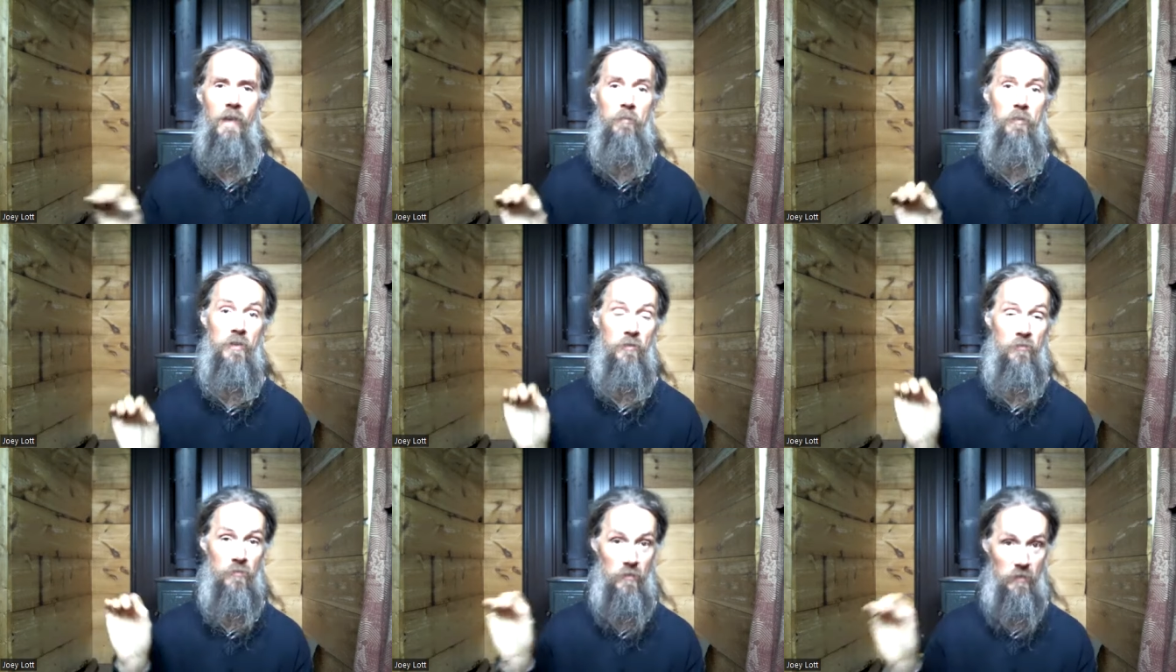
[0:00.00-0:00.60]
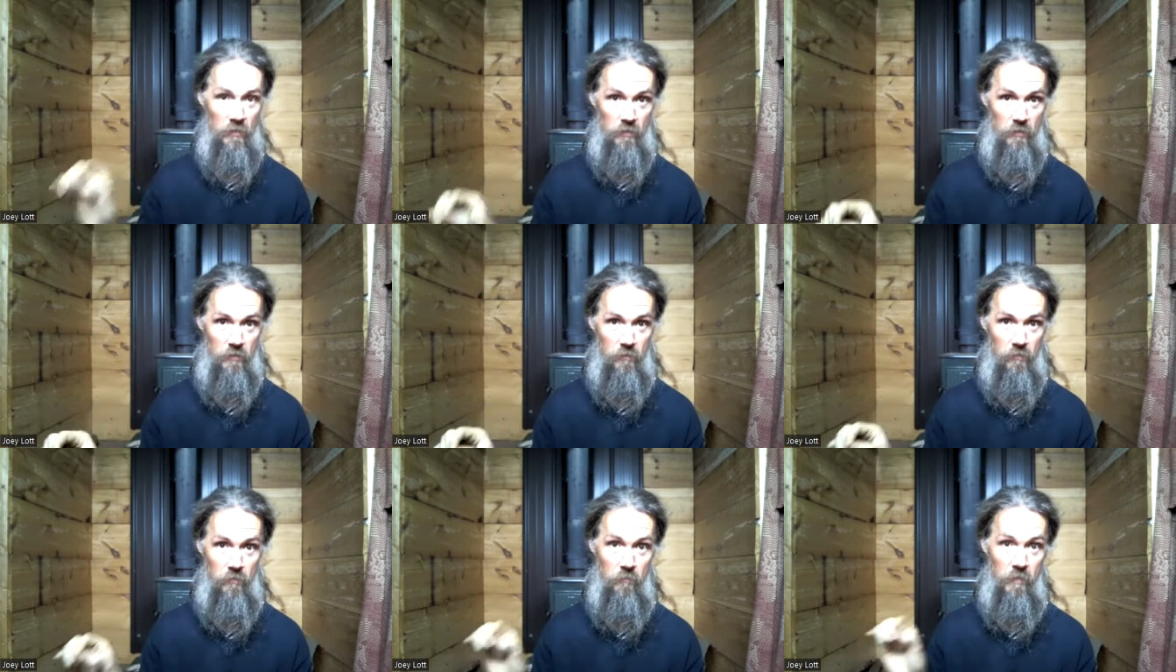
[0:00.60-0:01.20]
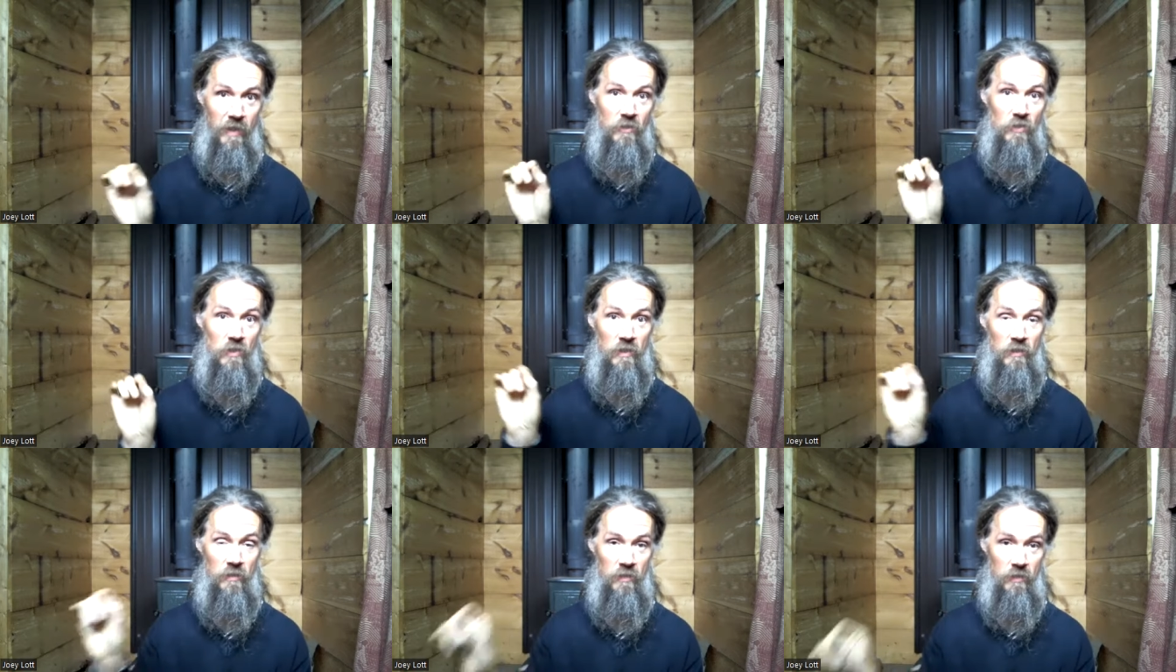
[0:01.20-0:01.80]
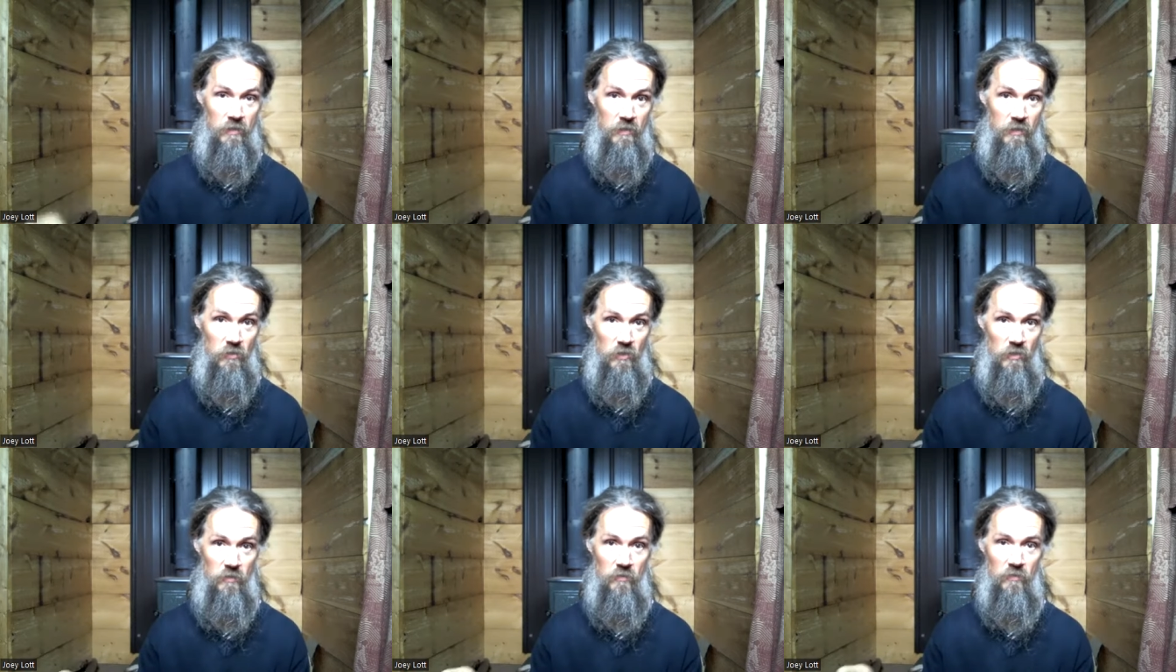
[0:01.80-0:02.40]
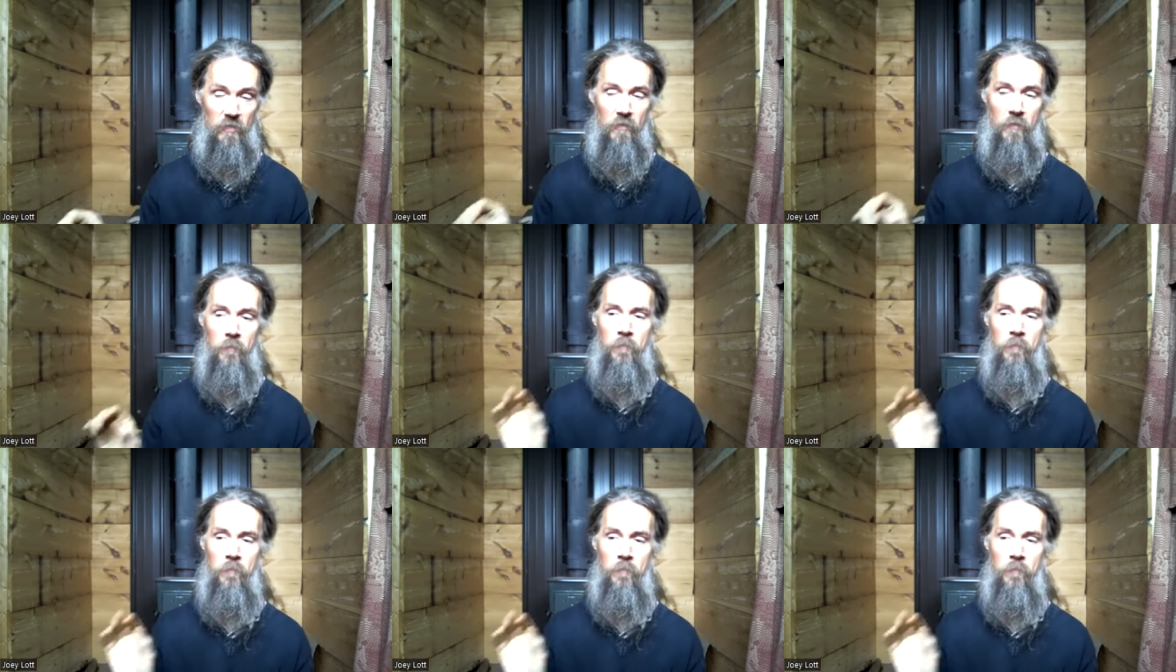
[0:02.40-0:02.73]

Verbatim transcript: habit of the imagining the conditions